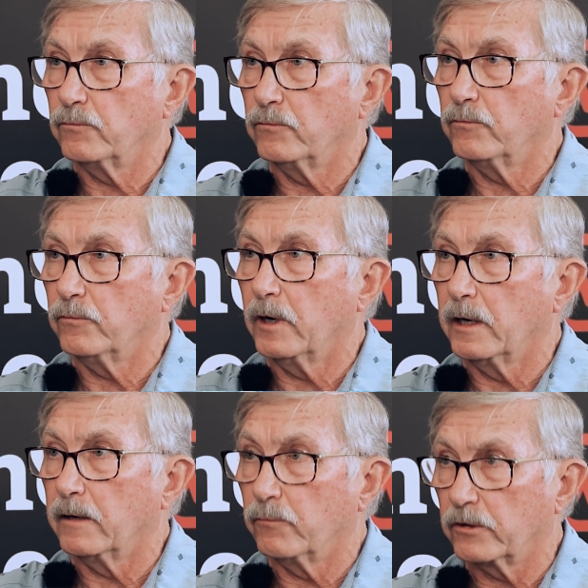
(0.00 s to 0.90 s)

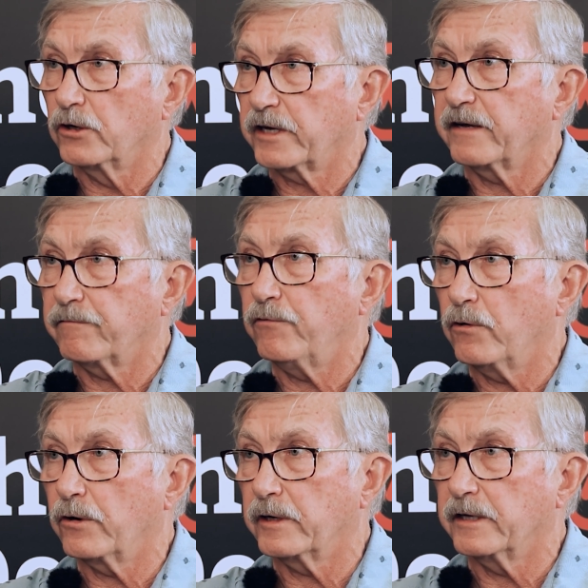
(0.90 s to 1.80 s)
we're looking
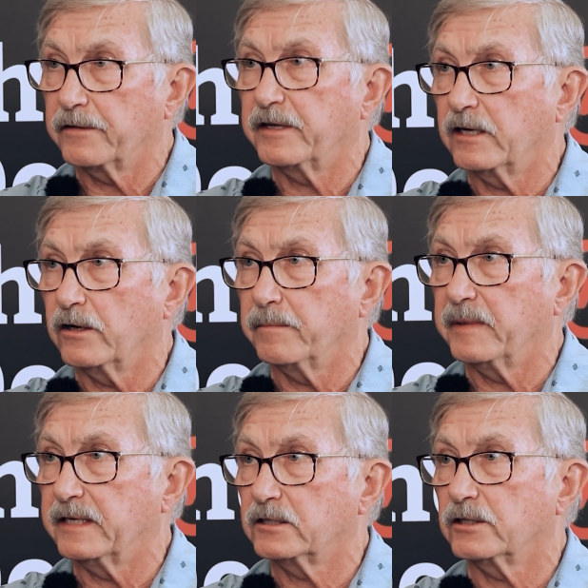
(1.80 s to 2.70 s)
for in the Thelon
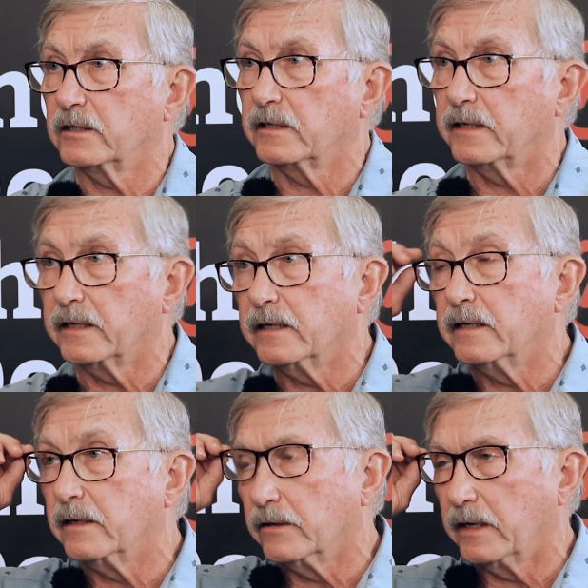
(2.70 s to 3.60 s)

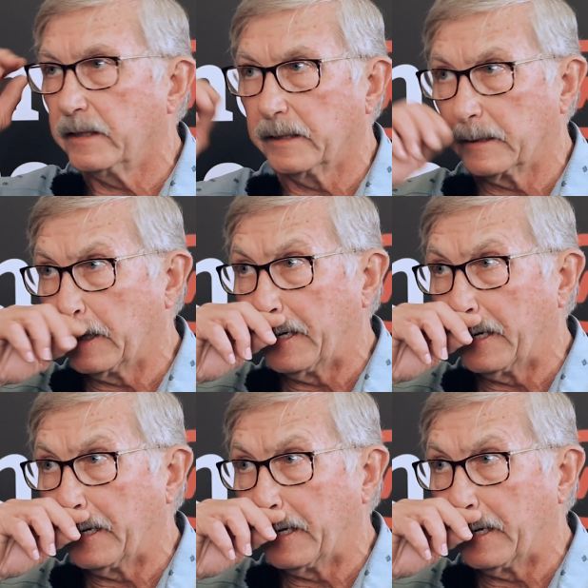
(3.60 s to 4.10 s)
Basin in